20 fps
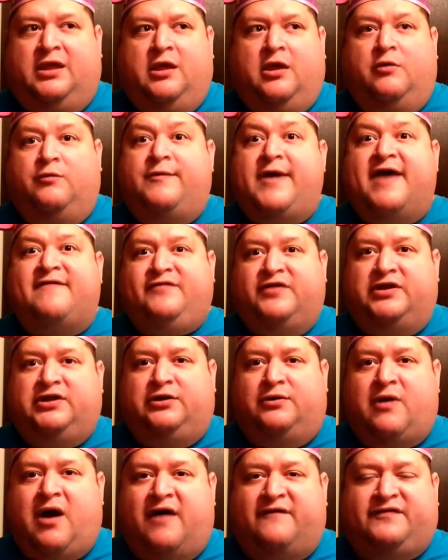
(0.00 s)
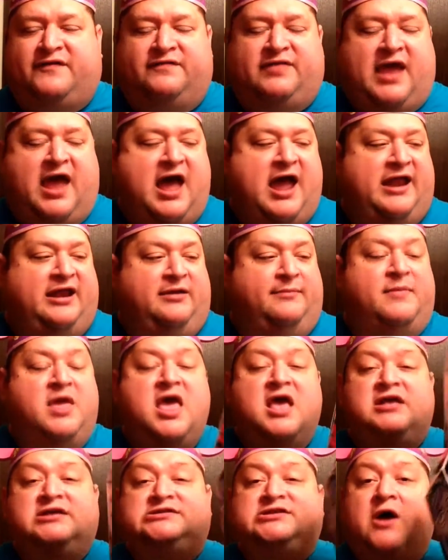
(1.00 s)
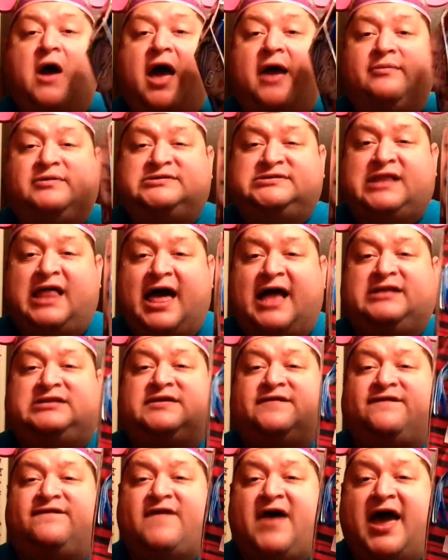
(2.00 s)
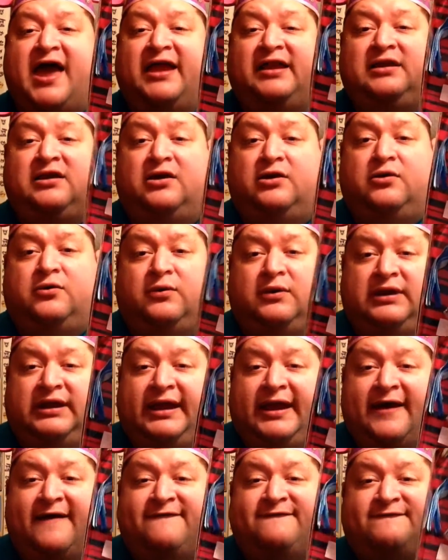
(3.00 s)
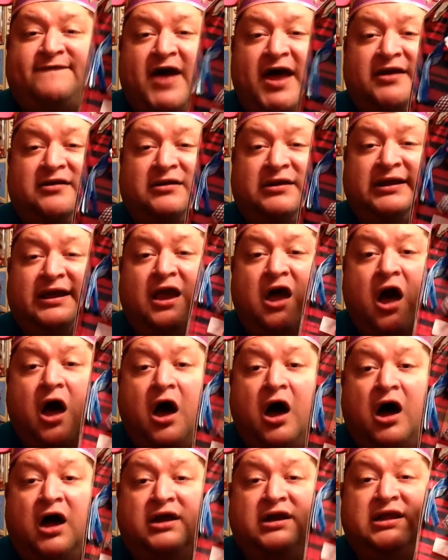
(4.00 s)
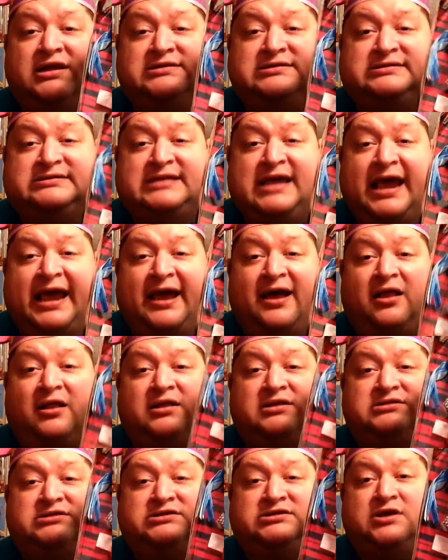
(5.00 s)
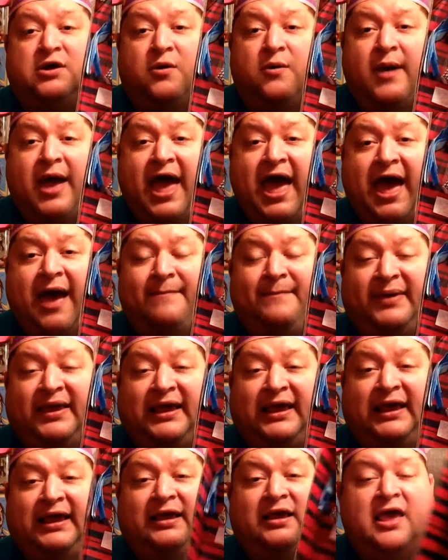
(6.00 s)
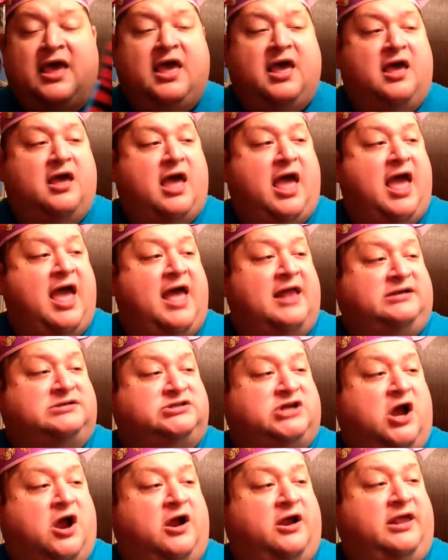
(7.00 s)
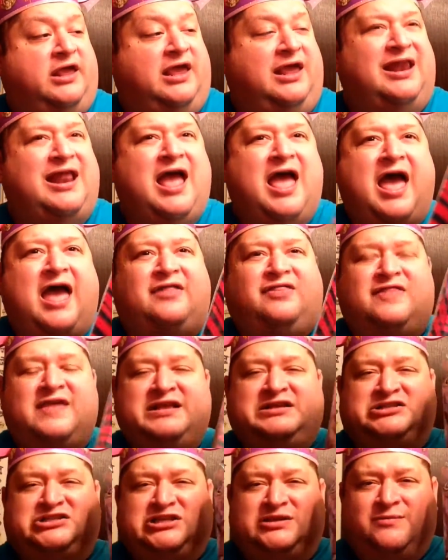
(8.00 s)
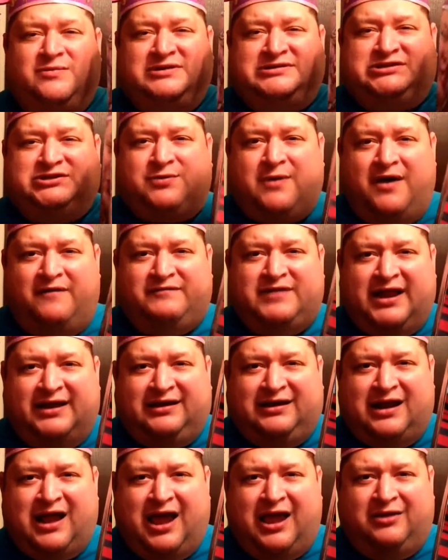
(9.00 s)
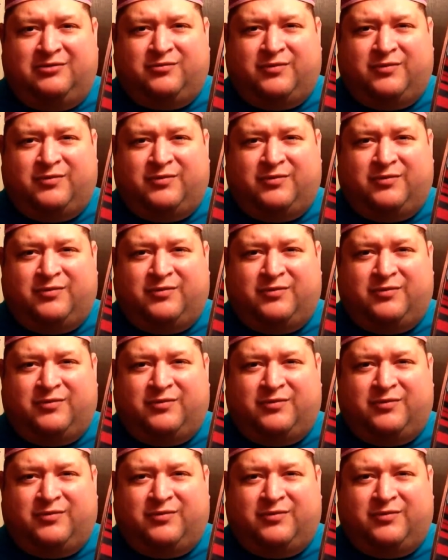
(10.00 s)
revenue off of the item. So I was glad to find Ghoulia finally on sale. So happy at Target. I think she was $12.99